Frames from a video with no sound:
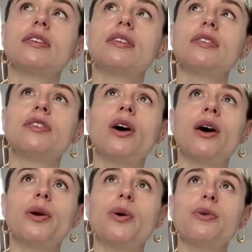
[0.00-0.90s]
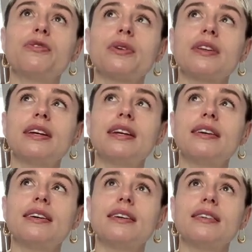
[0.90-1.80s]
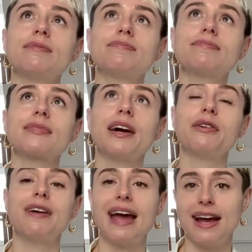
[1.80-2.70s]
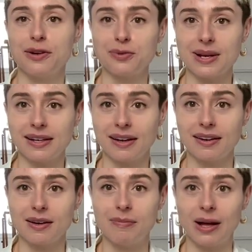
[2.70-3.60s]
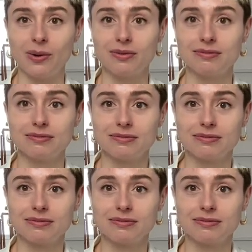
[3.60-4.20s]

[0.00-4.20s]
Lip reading: not overly kind of hand-wringing about